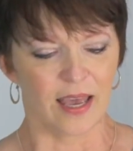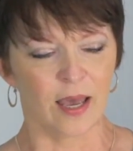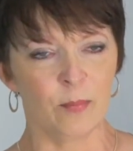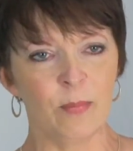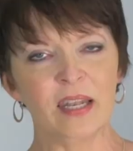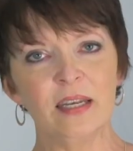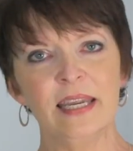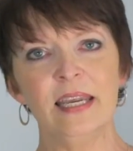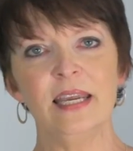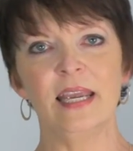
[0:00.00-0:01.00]

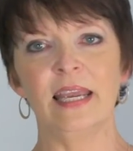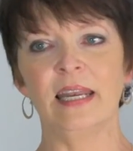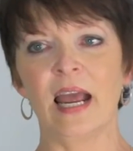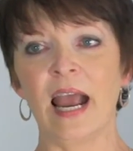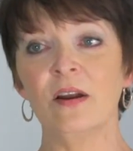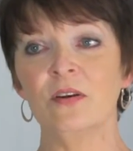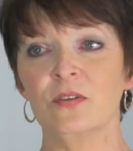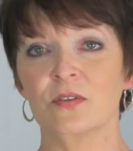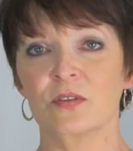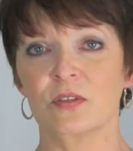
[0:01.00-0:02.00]
Melody in our
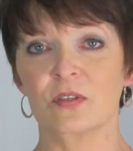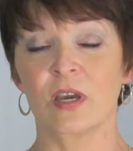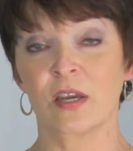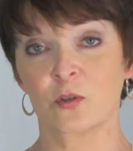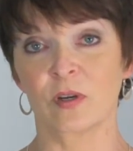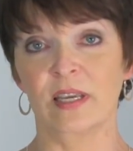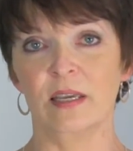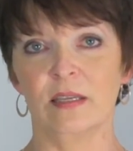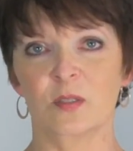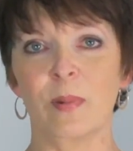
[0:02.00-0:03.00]

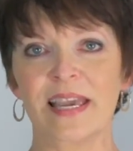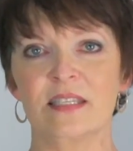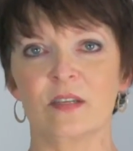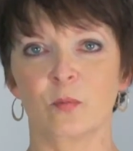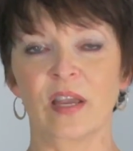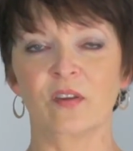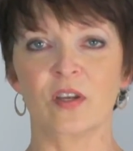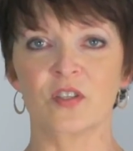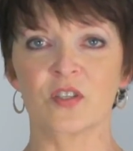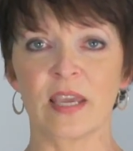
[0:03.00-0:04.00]
country is based around
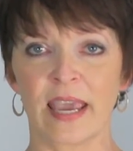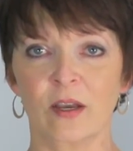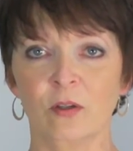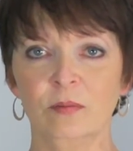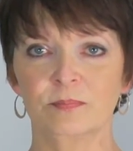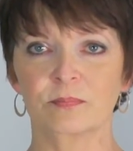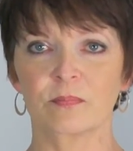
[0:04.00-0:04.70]
a scale.